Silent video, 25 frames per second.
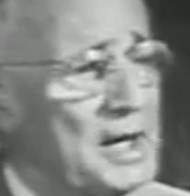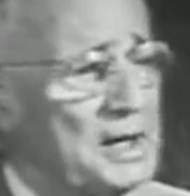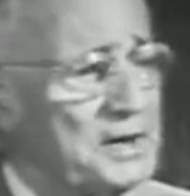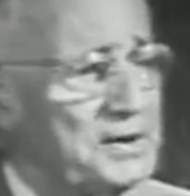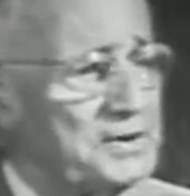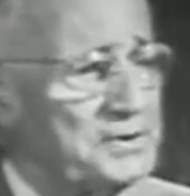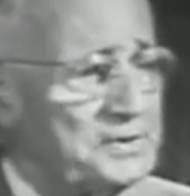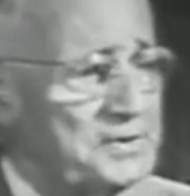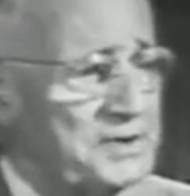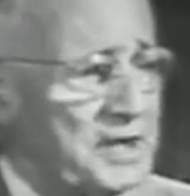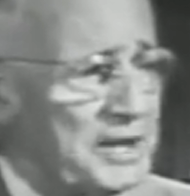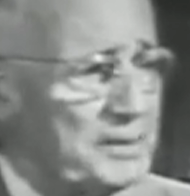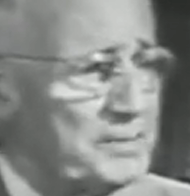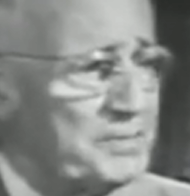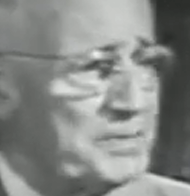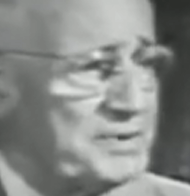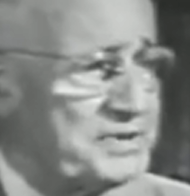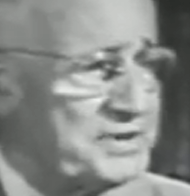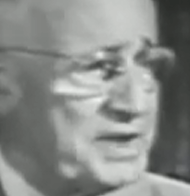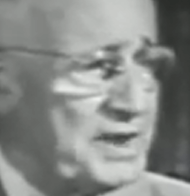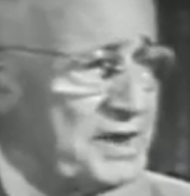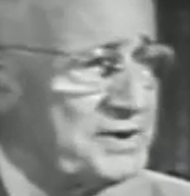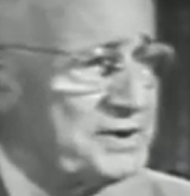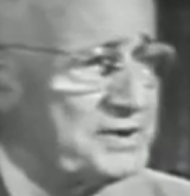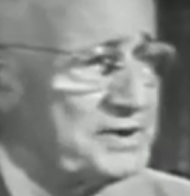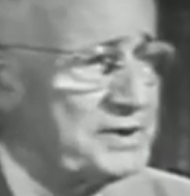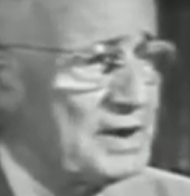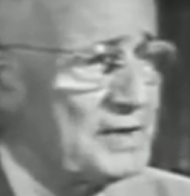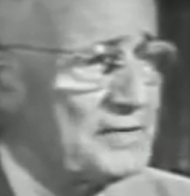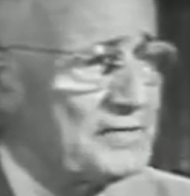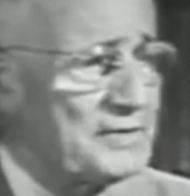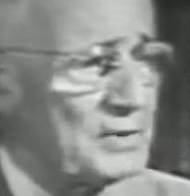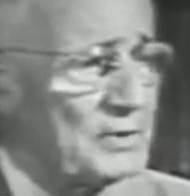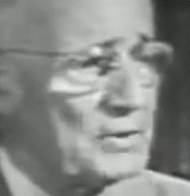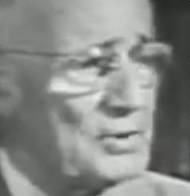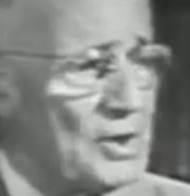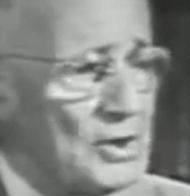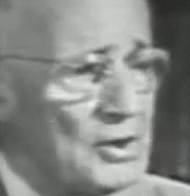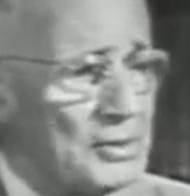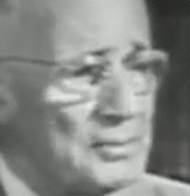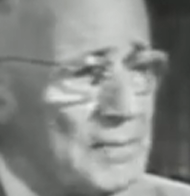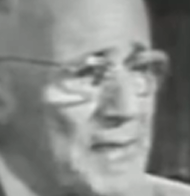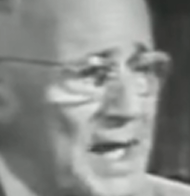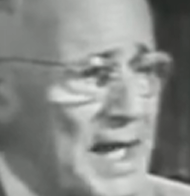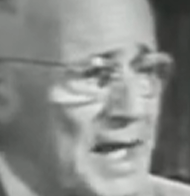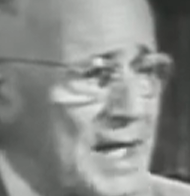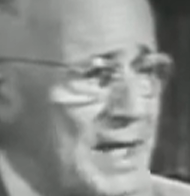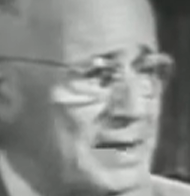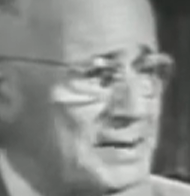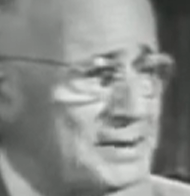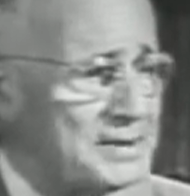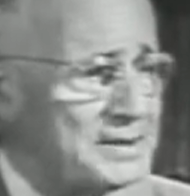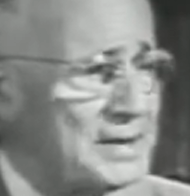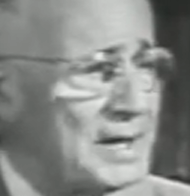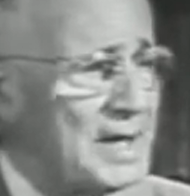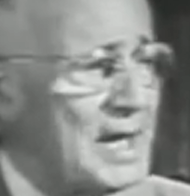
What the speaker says: to take possession of your own mind